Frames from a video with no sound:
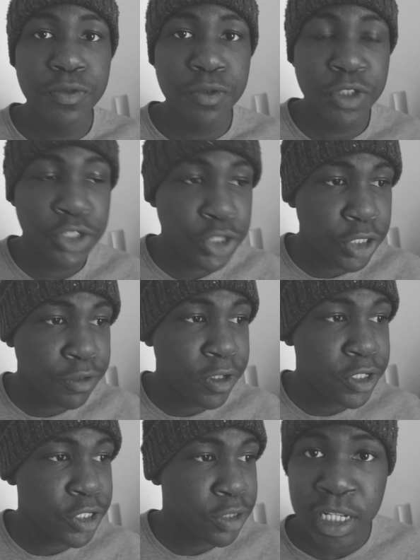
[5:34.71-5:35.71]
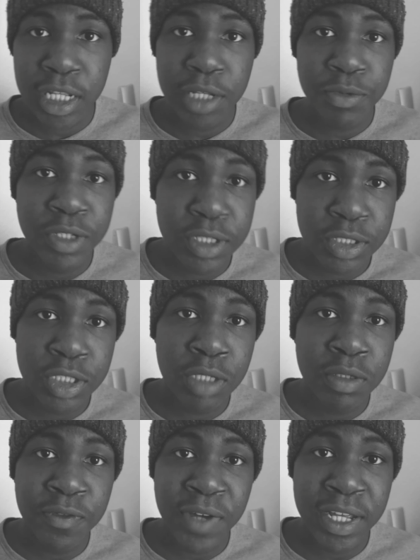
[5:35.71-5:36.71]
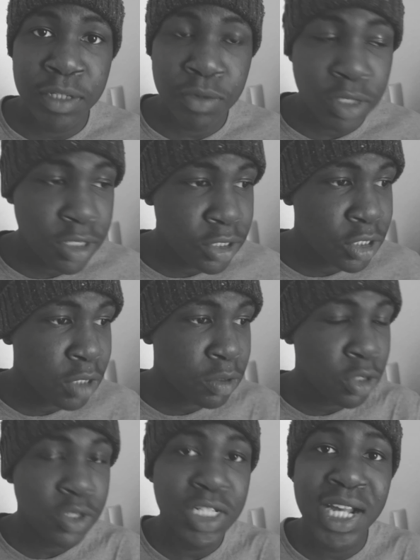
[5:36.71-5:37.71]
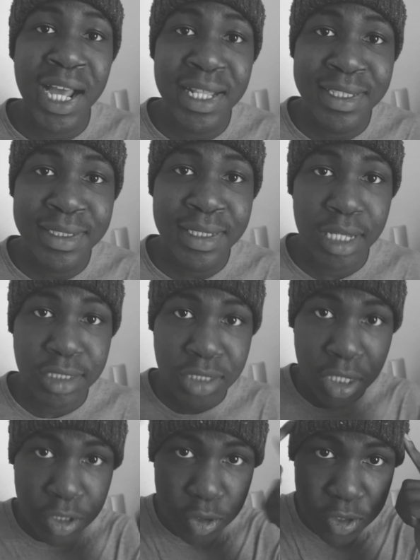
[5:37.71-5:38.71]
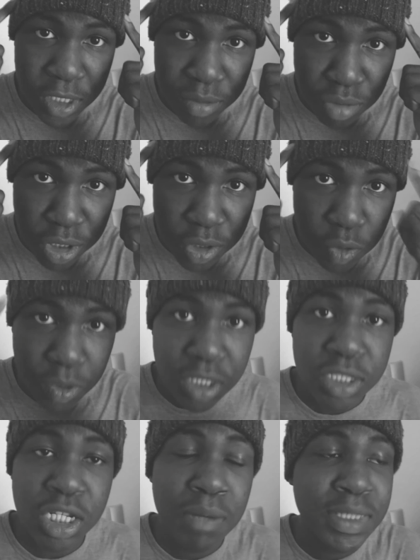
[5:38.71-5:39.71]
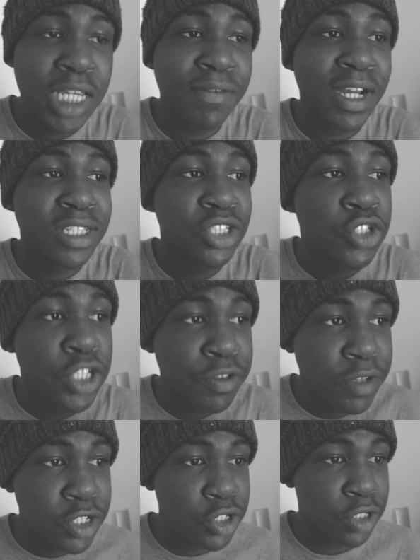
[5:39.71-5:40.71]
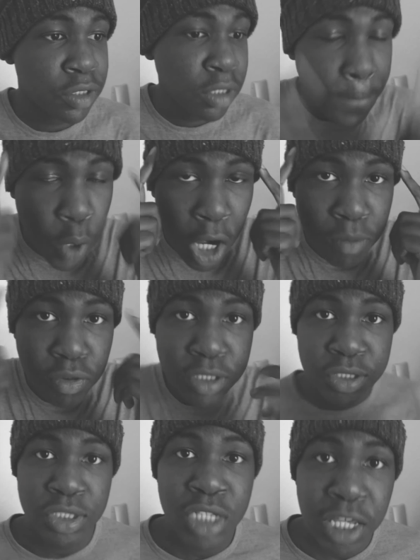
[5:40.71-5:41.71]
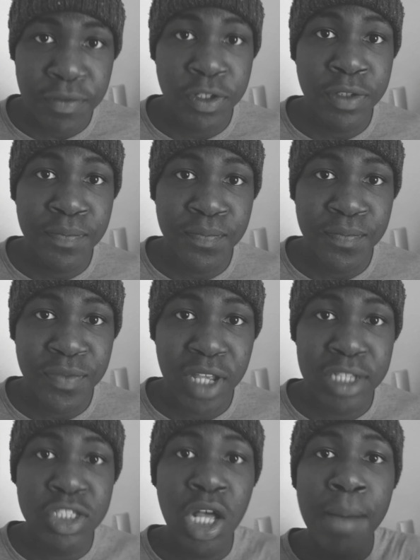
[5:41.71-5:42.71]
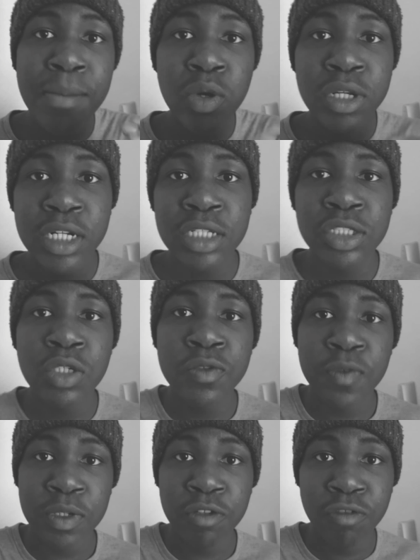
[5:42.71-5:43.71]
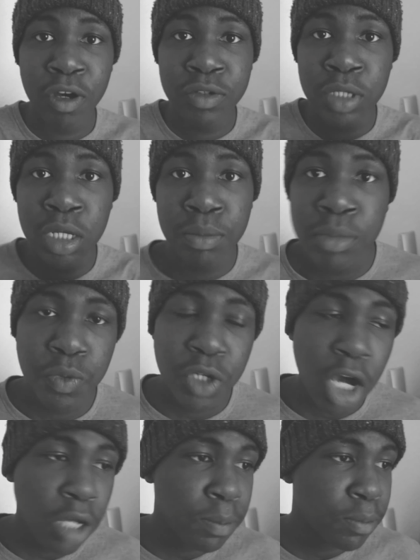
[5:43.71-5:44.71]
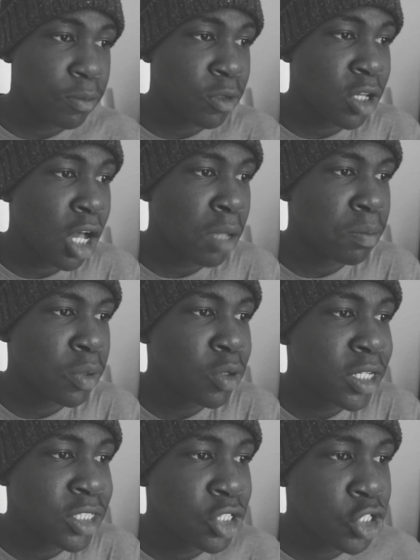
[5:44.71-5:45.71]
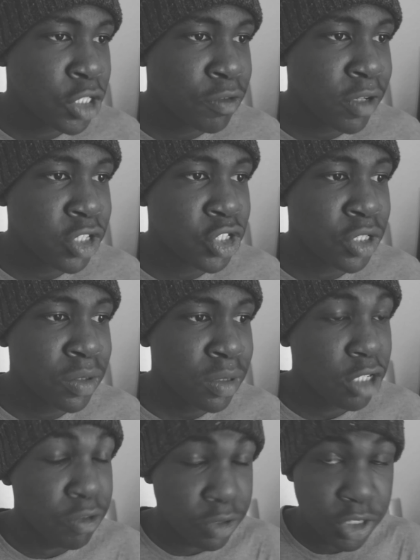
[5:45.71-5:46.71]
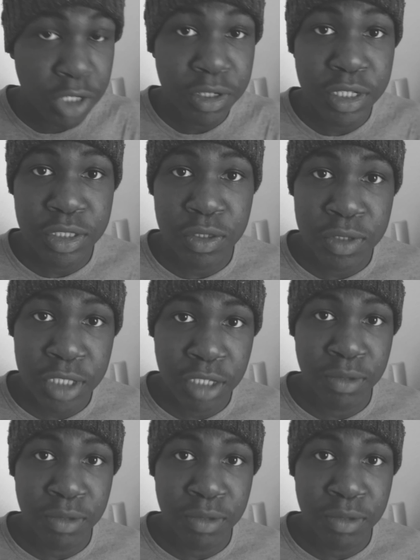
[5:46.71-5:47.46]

This generation, we need to stop the fight. We need to stop using our hands and start using our brains. We need to come together as a generation, put our brains together, and start building ourselves from the ground up. We can't build as a generation if we're tearing ourselves down.